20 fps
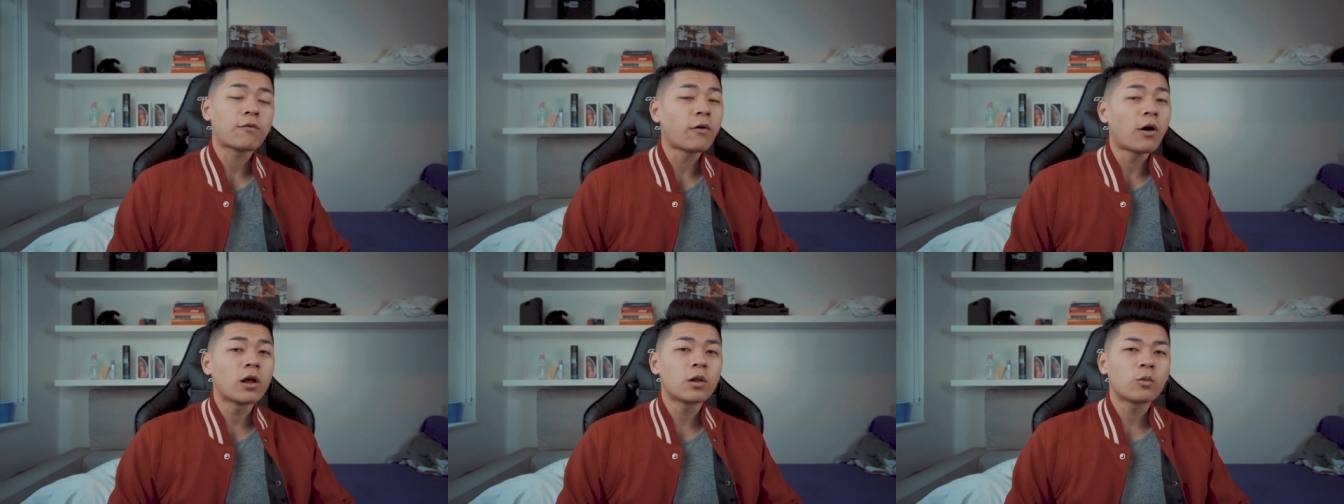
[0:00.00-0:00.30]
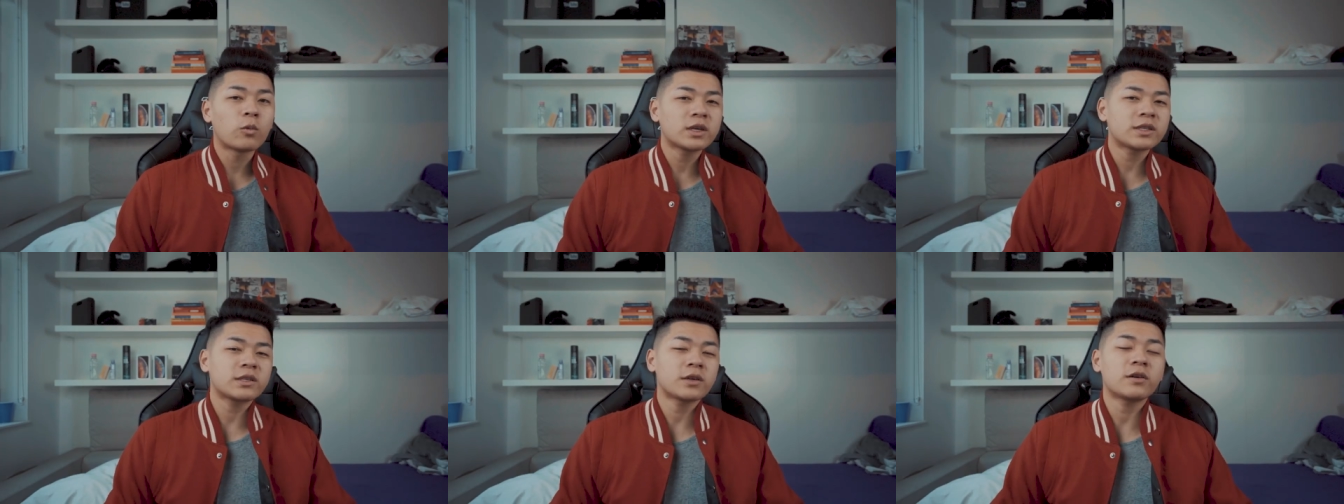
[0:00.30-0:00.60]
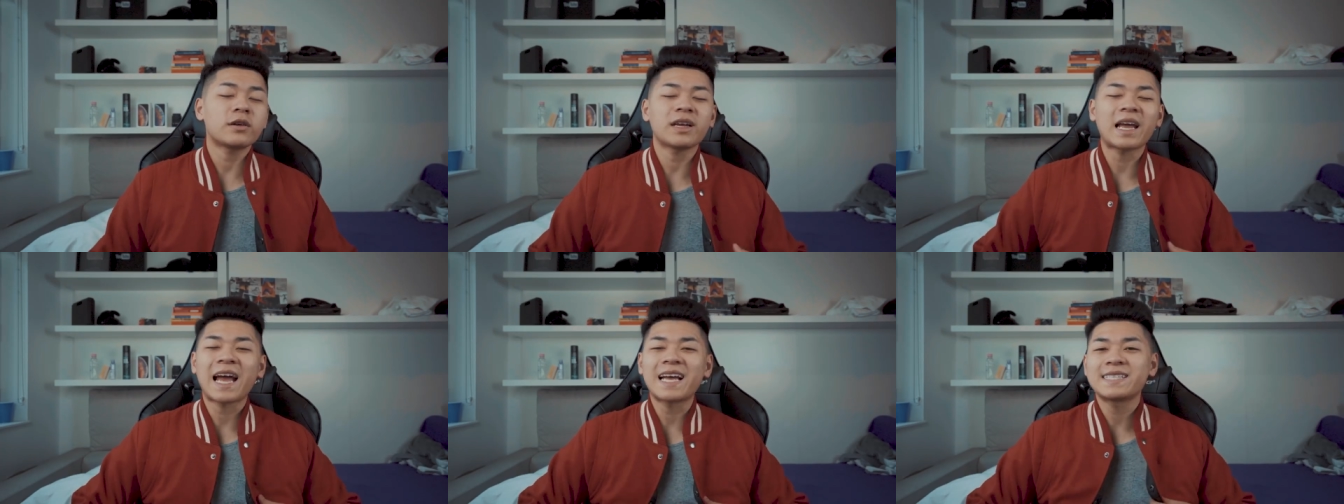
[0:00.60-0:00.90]
fall and winter,
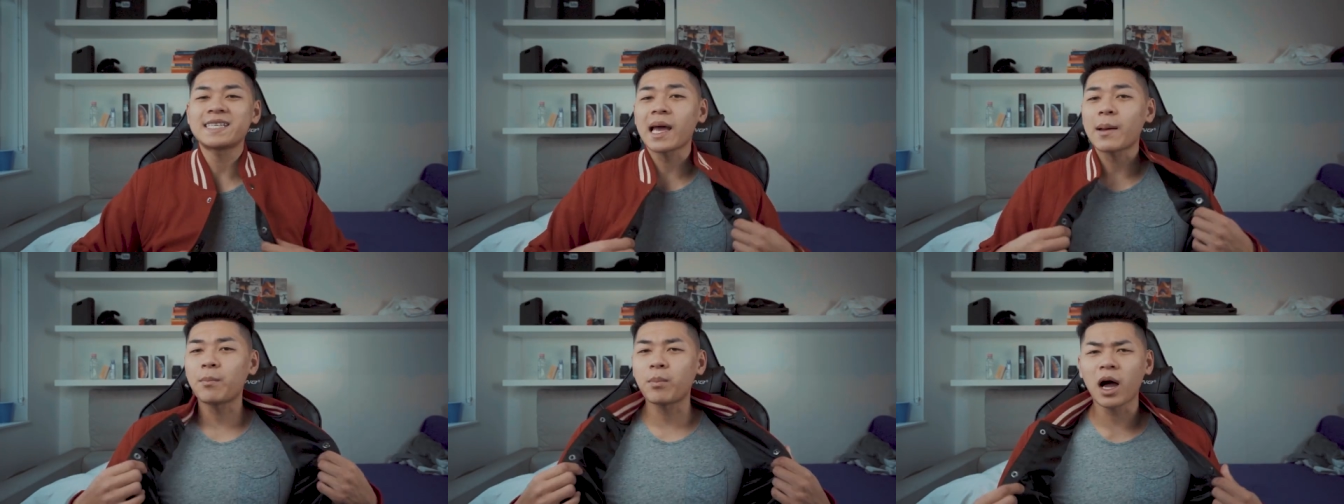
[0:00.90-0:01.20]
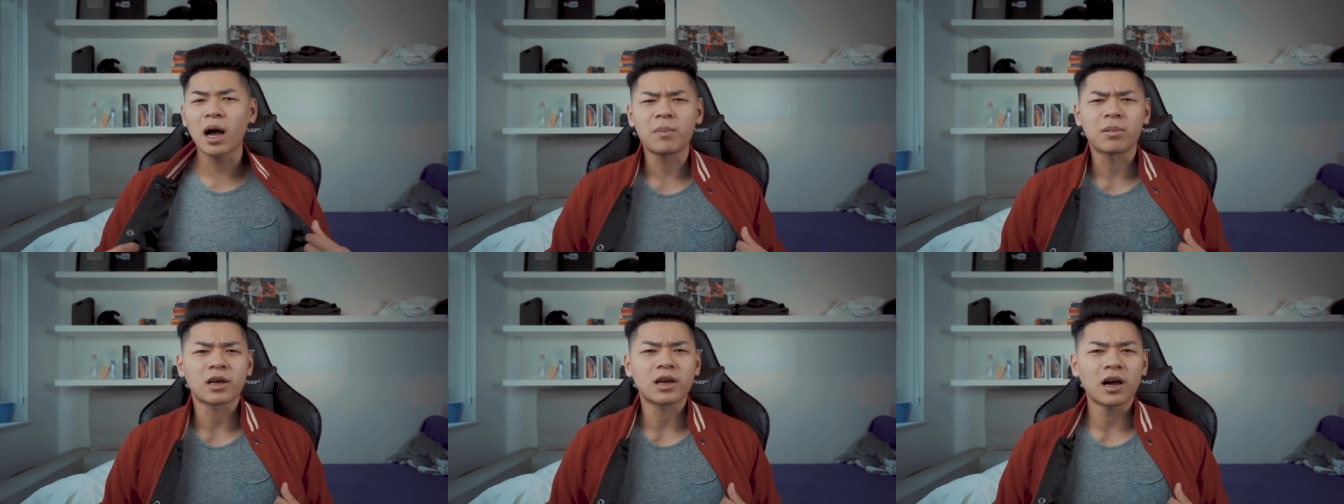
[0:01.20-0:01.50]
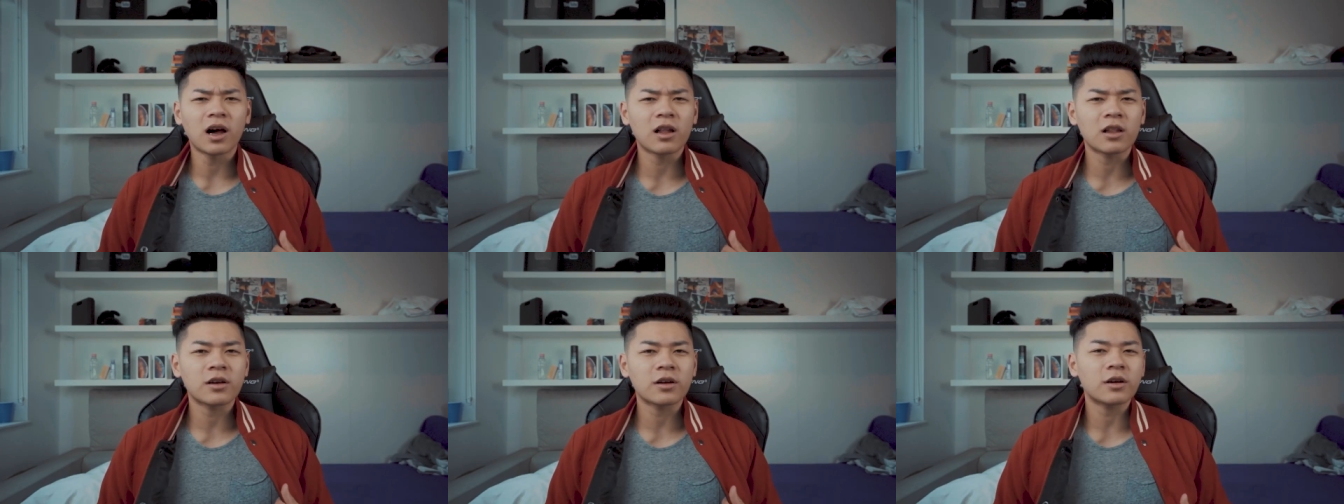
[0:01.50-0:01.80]
it adds that pop of
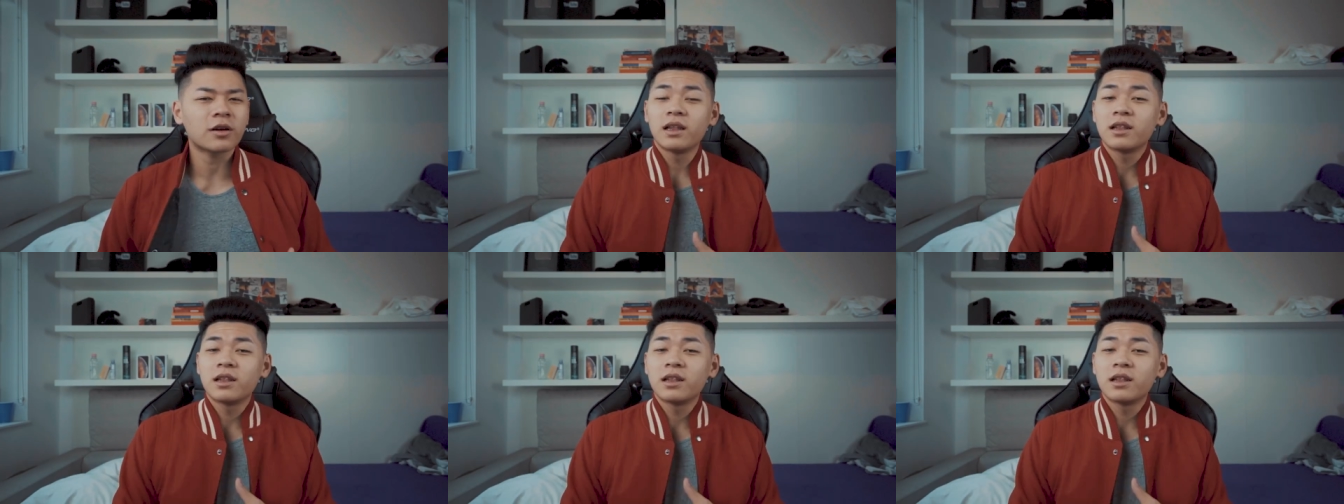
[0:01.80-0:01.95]
color.